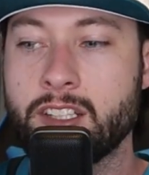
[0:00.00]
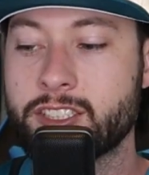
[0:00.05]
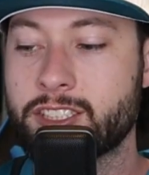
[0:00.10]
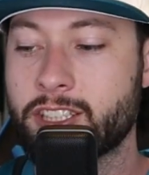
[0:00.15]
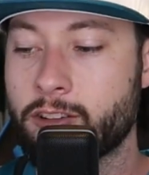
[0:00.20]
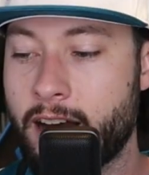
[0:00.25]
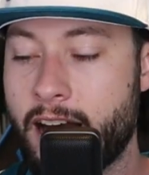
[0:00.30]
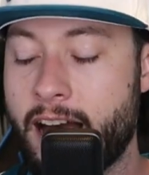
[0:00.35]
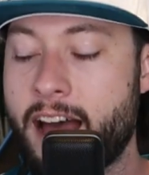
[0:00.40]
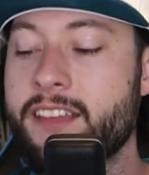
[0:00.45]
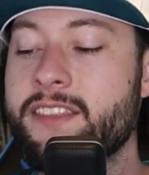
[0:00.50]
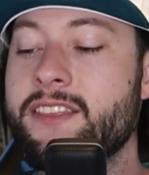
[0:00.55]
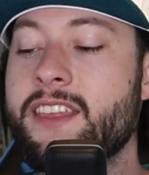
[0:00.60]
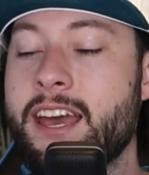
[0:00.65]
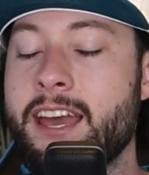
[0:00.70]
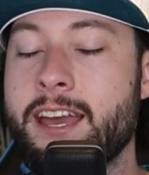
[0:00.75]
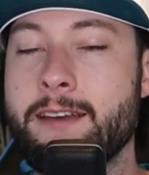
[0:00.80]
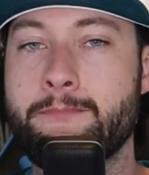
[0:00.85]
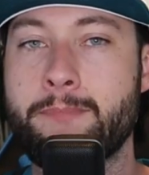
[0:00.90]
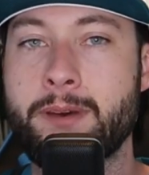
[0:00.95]
So had
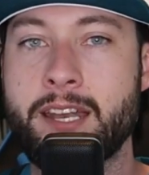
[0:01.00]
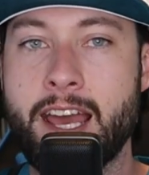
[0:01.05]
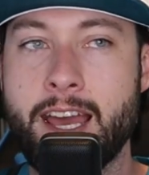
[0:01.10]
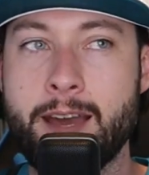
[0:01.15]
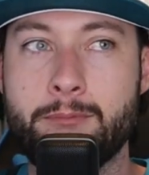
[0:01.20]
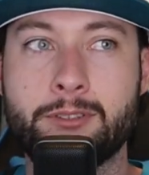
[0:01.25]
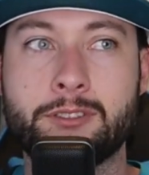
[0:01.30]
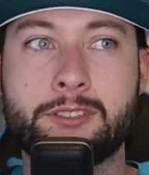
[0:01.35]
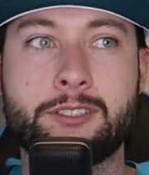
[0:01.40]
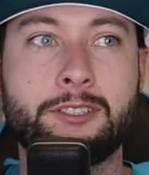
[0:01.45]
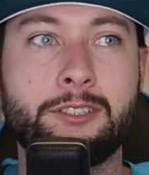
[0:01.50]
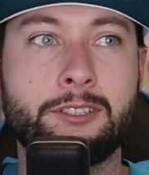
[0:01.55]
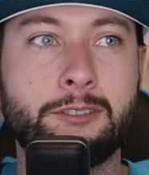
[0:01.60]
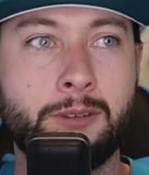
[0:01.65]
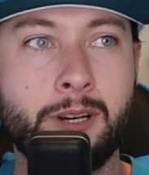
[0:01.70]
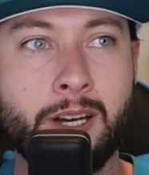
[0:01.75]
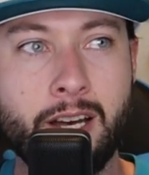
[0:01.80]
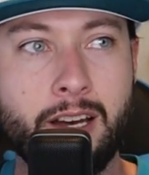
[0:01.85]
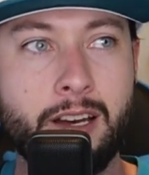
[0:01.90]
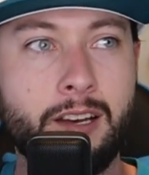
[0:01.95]
they been able
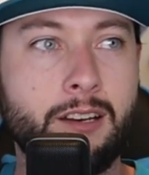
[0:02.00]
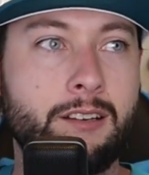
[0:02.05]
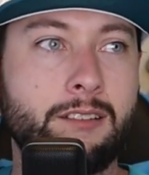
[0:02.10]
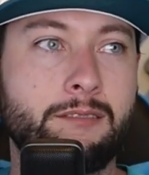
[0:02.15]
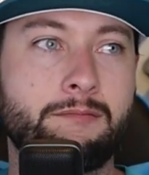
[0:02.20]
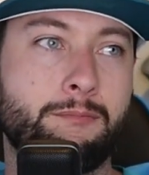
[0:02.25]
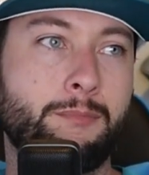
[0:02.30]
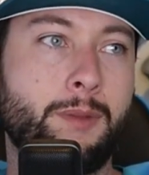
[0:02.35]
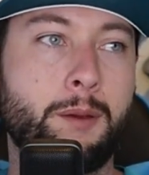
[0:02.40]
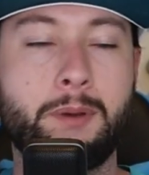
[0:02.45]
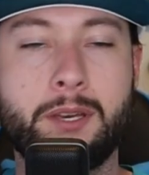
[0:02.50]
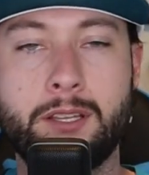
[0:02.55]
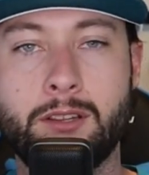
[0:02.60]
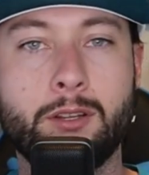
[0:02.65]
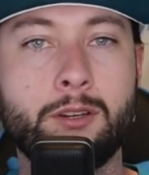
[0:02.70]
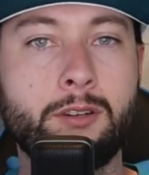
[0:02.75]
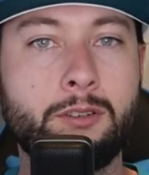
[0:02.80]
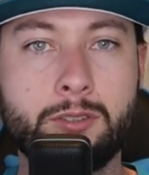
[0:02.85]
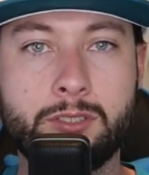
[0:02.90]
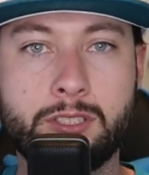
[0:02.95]
to maybe
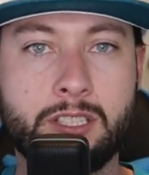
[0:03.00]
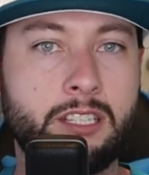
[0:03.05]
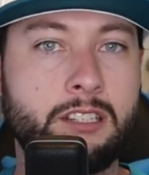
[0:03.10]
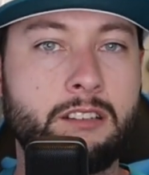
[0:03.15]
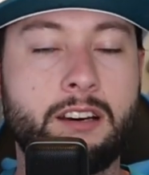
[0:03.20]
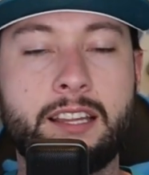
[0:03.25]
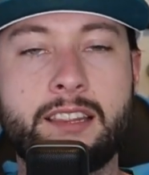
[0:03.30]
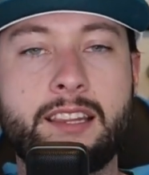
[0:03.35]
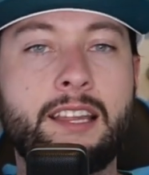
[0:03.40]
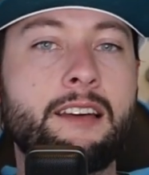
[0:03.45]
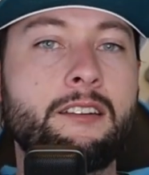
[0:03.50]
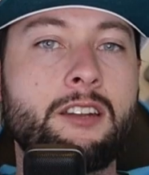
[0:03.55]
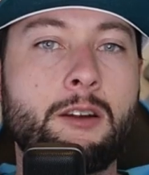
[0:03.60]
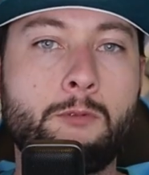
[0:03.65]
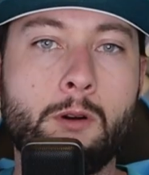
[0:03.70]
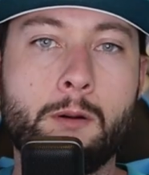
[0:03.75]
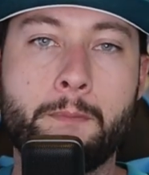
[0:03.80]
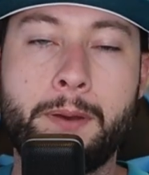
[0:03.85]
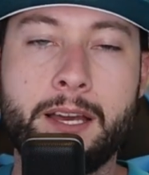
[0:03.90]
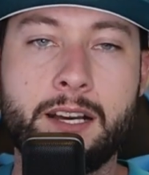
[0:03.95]
lose, you know, they had
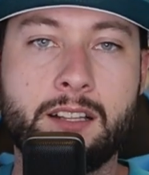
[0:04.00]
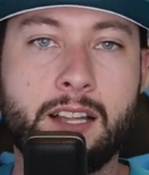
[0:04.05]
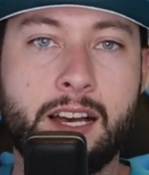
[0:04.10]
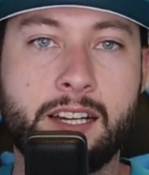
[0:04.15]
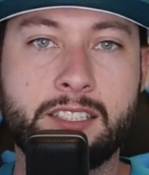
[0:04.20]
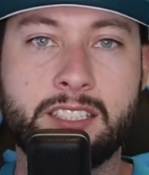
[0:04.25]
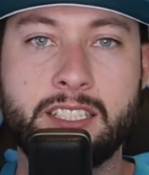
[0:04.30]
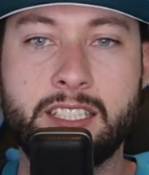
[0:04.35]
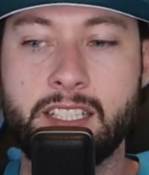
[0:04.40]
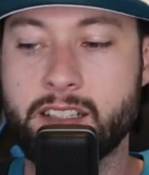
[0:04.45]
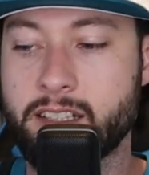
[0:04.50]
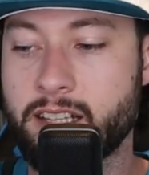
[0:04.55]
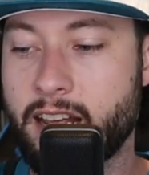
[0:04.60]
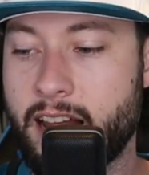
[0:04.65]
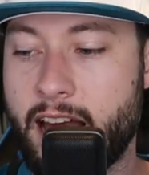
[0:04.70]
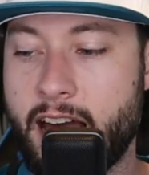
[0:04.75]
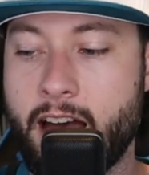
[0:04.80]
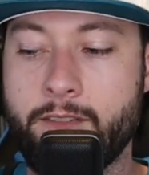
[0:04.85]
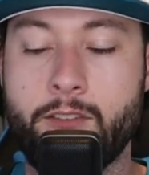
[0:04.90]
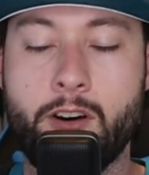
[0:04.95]
number one pick last year,
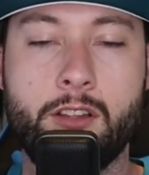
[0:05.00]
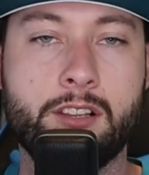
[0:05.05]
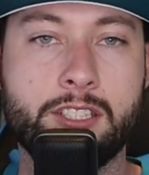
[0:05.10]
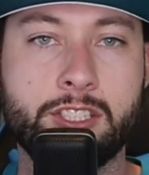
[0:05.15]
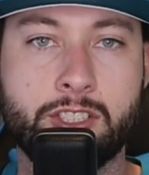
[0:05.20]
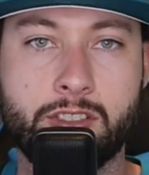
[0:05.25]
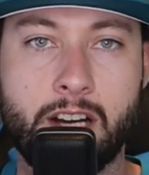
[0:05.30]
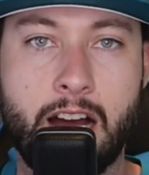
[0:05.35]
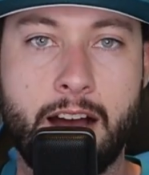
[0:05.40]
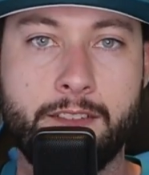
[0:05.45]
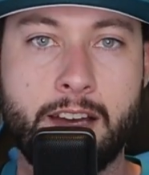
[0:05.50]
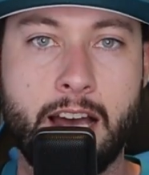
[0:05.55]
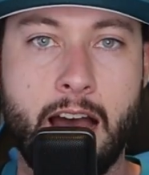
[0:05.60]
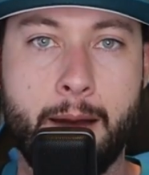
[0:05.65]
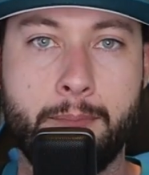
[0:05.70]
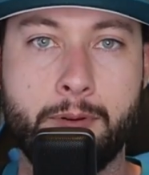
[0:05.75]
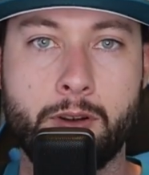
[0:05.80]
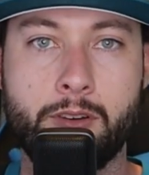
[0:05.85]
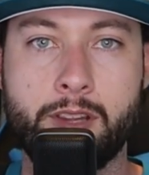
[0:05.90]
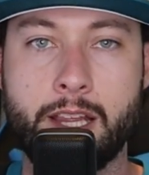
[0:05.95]
they'd have all this draft
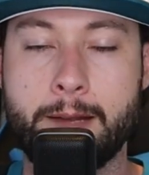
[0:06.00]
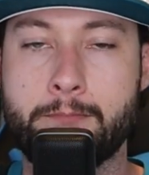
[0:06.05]
capital.